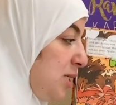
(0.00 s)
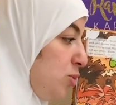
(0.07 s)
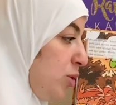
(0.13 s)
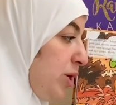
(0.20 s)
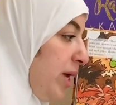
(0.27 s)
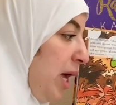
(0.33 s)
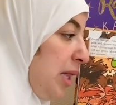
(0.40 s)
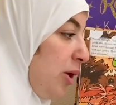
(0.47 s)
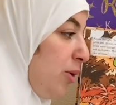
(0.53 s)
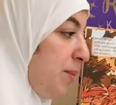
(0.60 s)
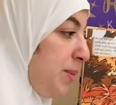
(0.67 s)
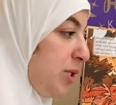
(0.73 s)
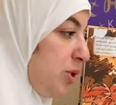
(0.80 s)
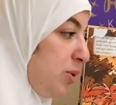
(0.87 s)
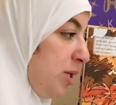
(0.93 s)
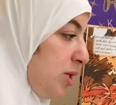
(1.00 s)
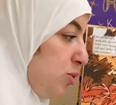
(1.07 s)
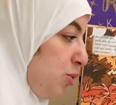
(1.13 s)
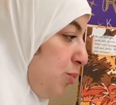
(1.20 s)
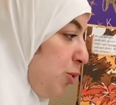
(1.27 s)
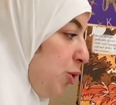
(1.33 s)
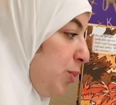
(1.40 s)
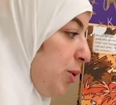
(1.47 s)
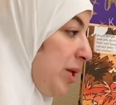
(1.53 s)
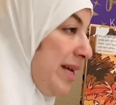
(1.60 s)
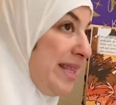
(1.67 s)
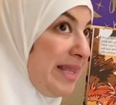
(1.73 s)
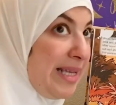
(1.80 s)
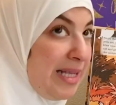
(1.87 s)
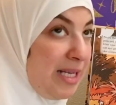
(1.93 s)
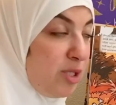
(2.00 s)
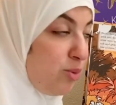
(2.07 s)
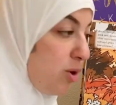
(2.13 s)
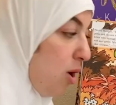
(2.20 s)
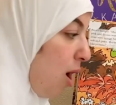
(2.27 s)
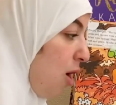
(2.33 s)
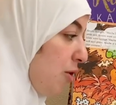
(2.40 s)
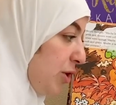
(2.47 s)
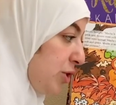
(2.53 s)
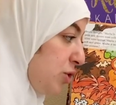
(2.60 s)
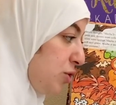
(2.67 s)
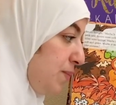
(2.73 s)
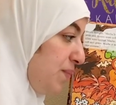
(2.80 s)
were yellow and petunias were purple and lilies were orange,